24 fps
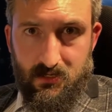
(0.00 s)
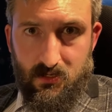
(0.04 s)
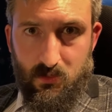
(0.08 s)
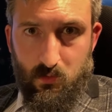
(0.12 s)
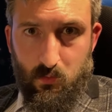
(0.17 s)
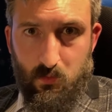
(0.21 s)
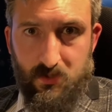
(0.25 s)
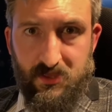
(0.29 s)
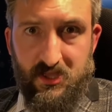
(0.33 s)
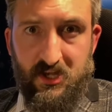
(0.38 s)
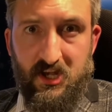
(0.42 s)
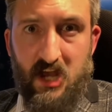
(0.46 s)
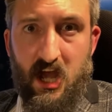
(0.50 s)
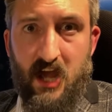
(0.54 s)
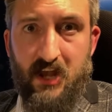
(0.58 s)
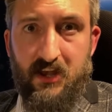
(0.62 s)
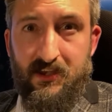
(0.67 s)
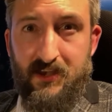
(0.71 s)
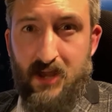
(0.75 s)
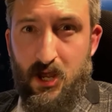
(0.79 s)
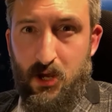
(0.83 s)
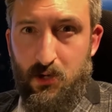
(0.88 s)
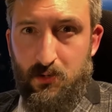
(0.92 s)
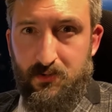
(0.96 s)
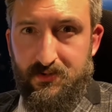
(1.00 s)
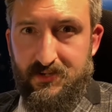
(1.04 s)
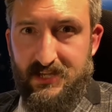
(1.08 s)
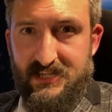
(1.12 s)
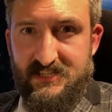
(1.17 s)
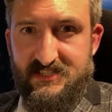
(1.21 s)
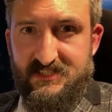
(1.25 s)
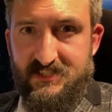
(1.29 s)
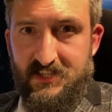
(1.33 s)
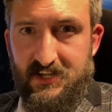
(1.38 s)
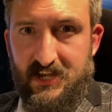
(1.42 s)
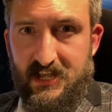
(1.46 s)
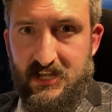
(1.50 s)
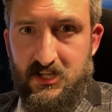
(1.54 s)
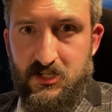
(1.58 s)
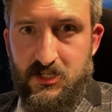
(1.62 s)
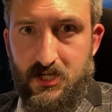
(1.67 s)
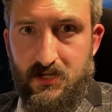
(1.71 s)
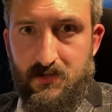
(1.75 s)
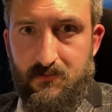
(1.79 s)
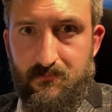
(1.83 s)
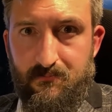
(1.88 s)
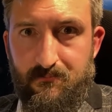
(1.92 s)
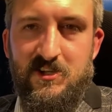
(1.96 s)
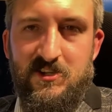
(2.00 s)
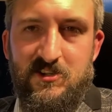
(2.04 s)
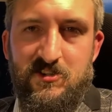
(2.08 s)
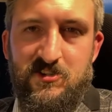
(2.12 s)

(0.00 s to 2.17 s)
with an unknown destination.